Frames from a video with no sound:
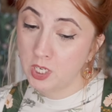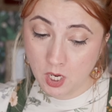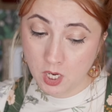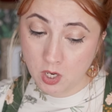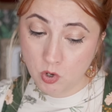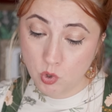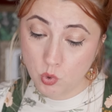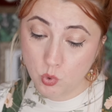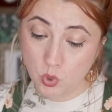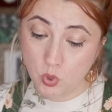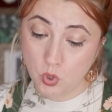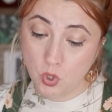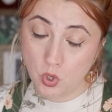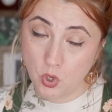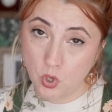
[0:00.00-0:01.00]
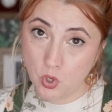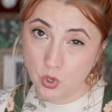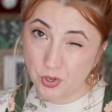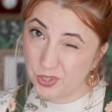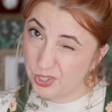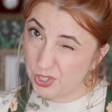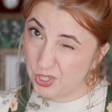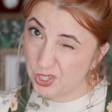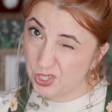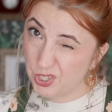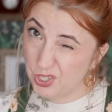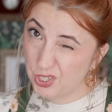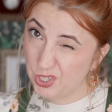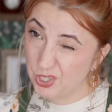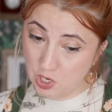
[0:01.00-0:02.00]
how long
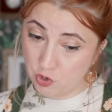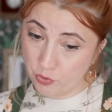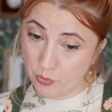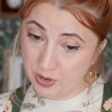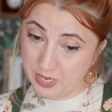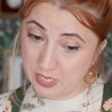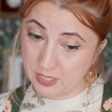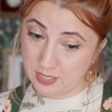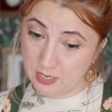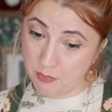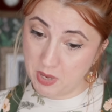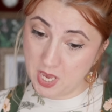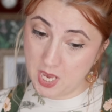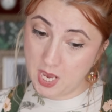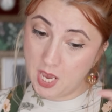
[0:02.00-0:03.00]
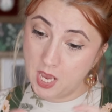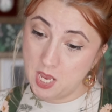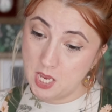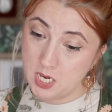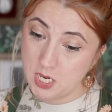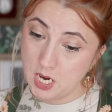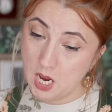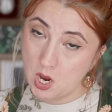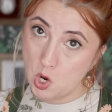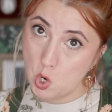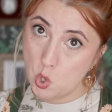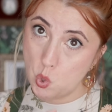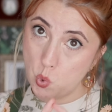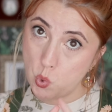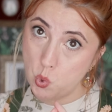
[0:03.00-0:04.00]
each one needs to be and how